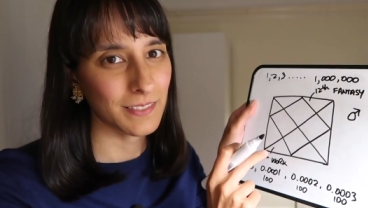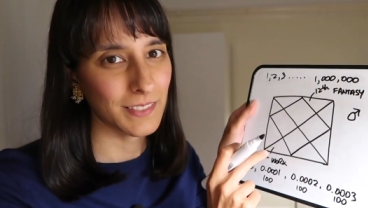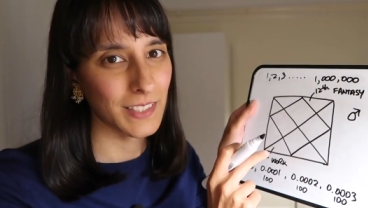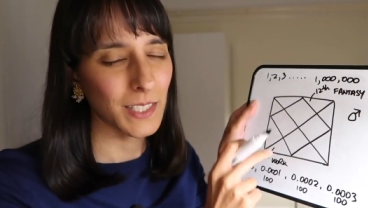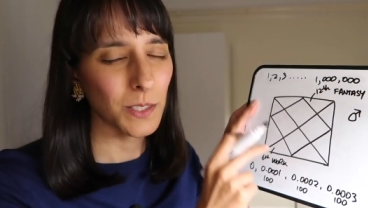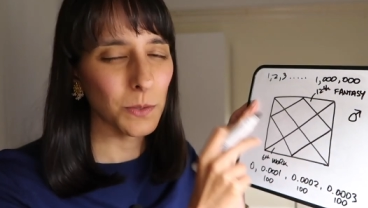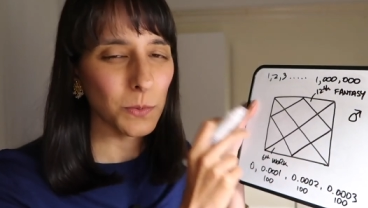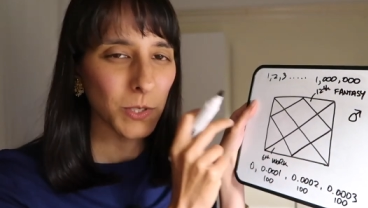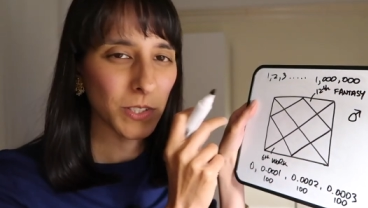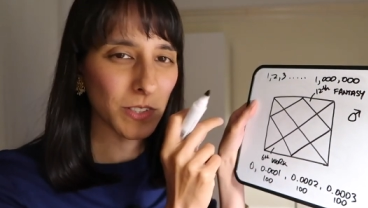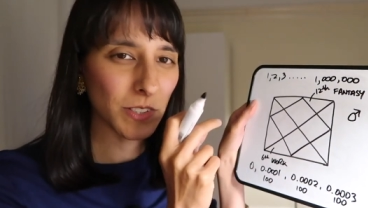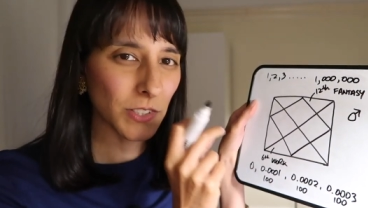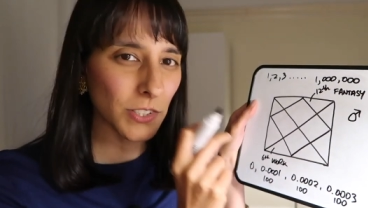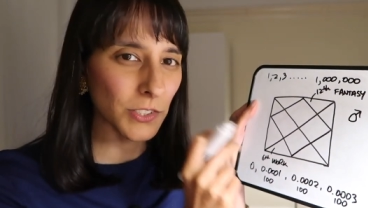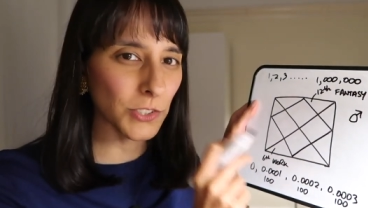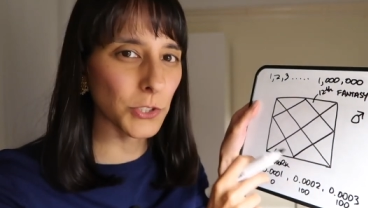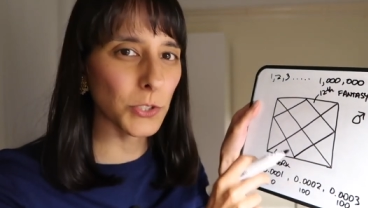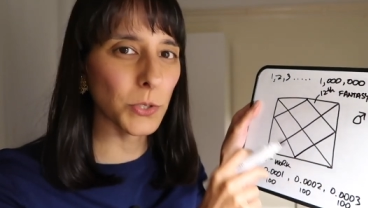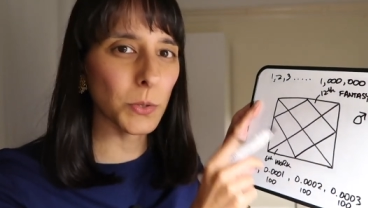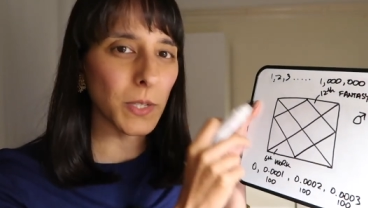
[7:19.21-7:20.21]
He wants to
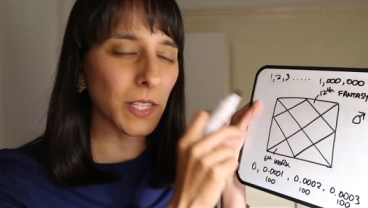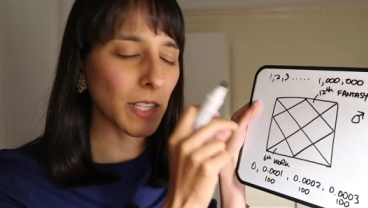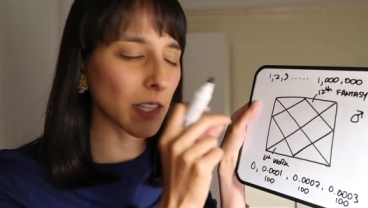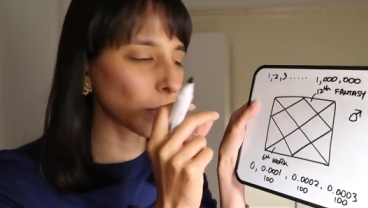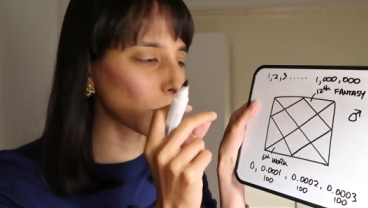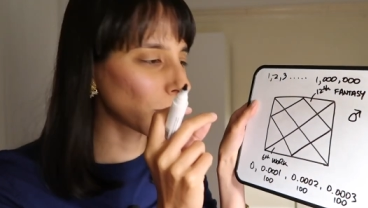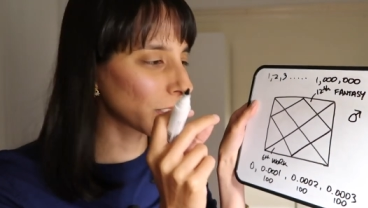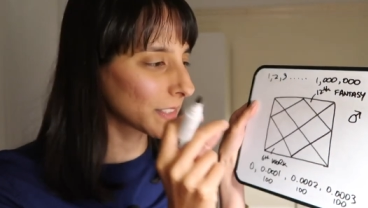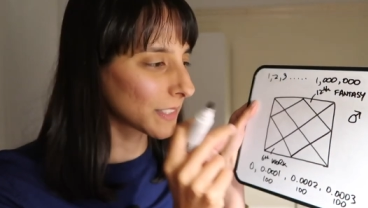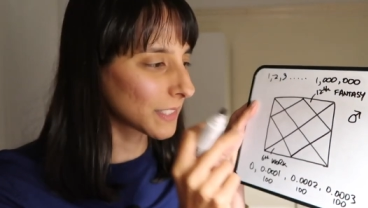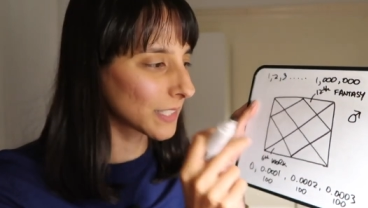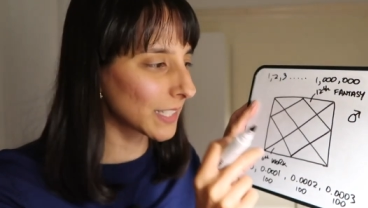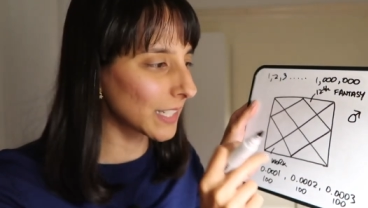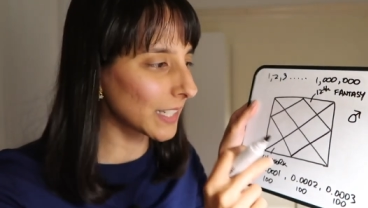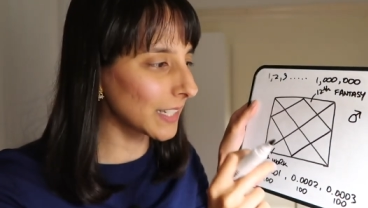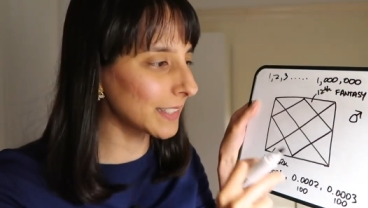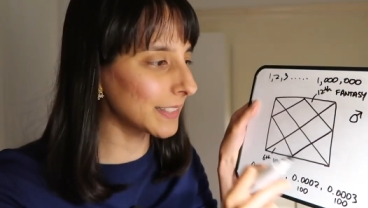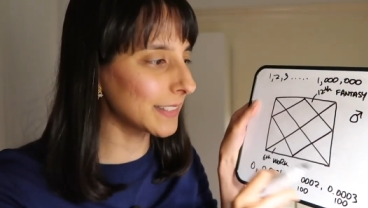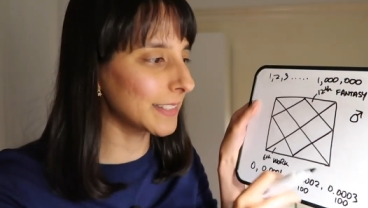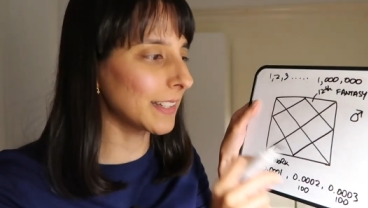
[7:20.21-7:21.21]
do it. He wants to
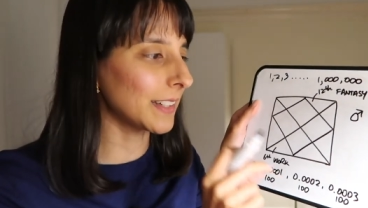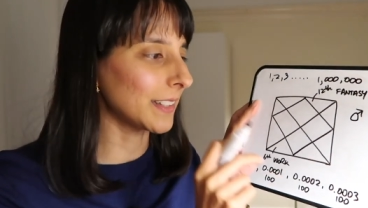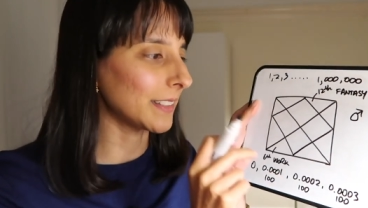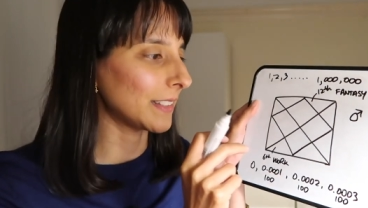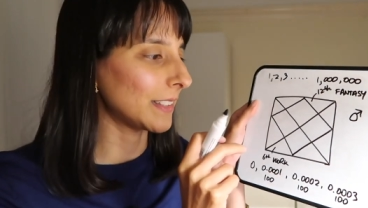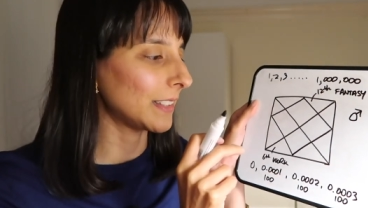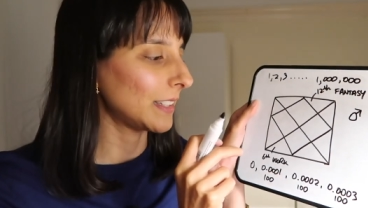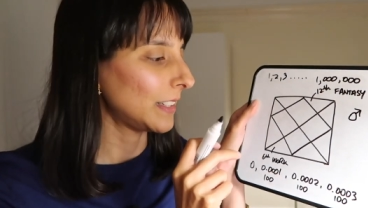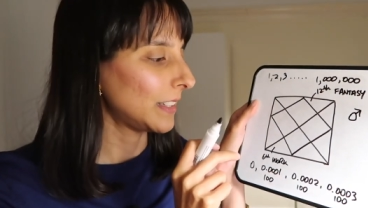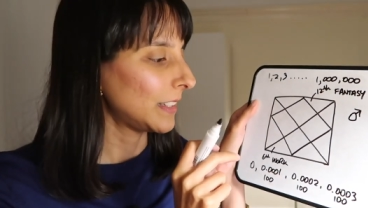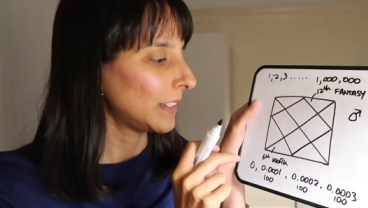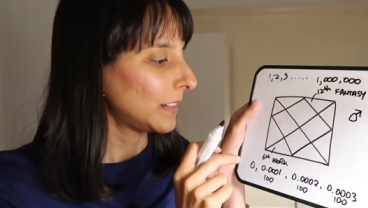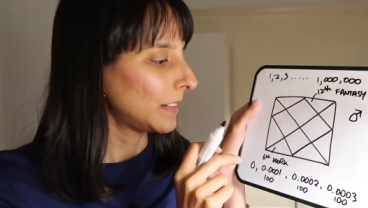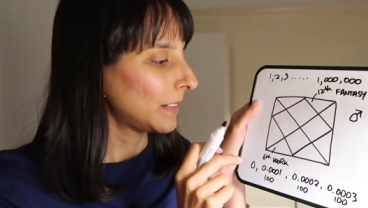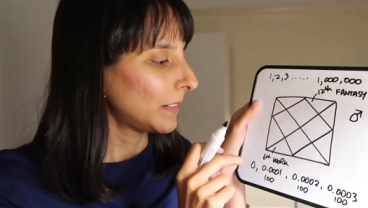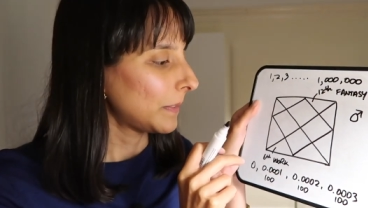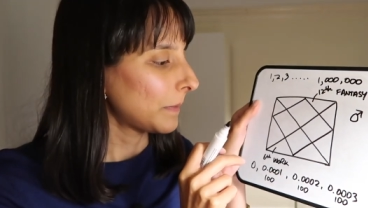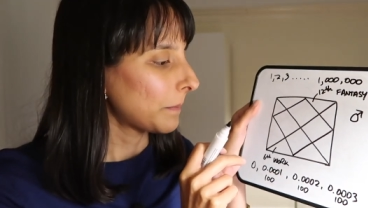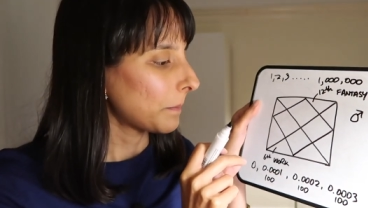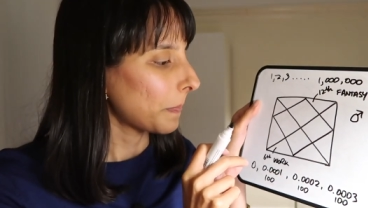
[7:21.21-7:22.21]
get it done.
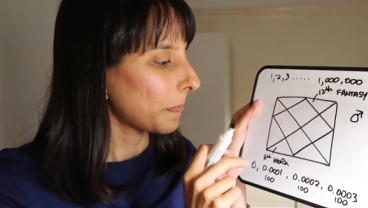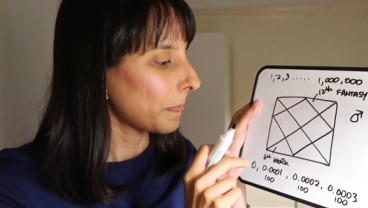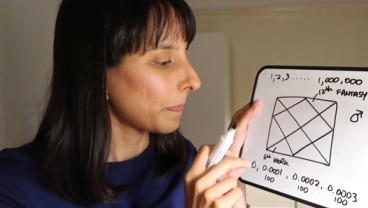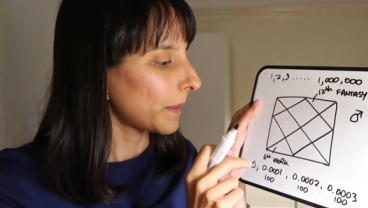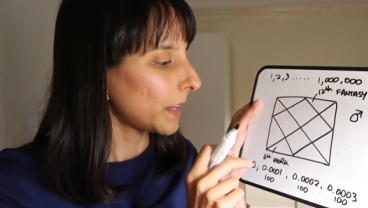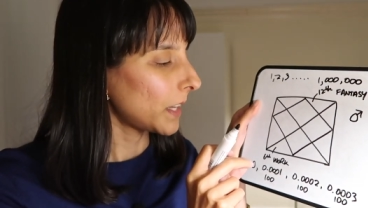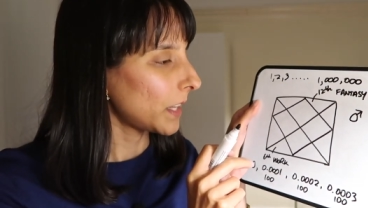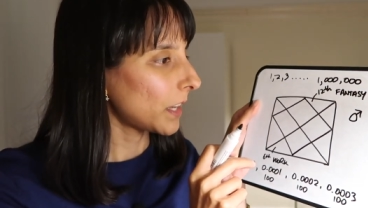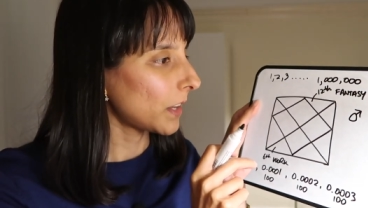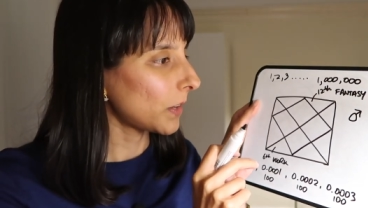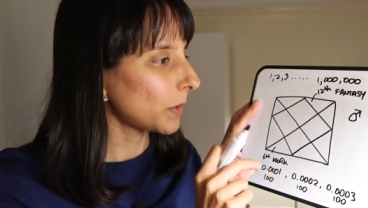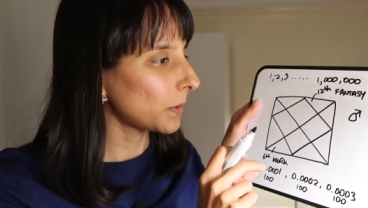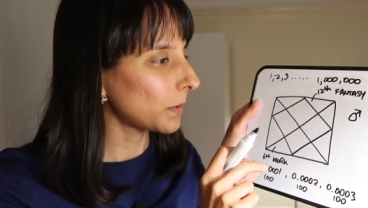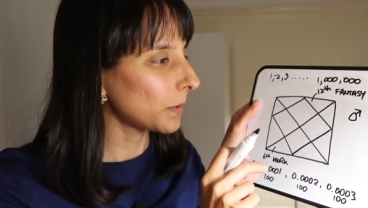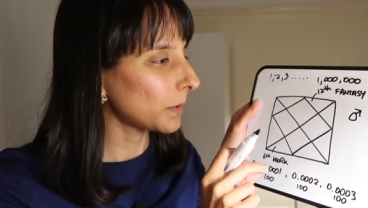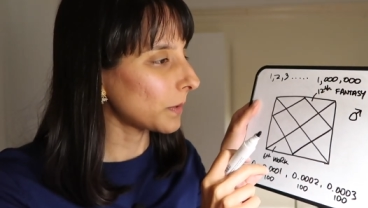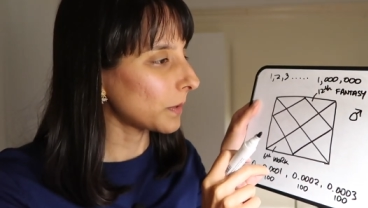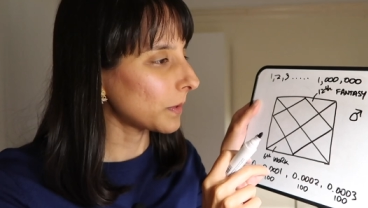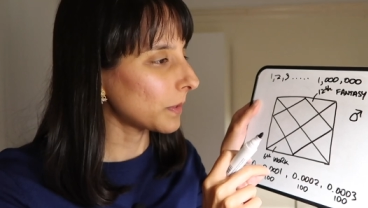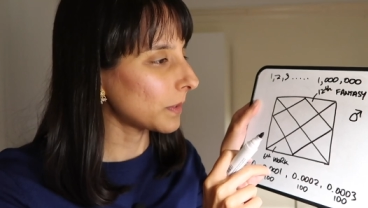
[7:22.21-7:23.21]
You
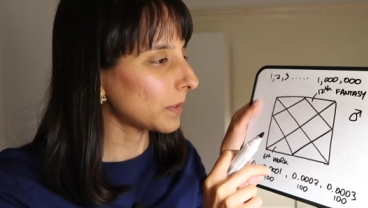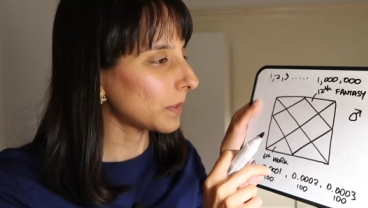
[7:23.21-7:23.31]
know,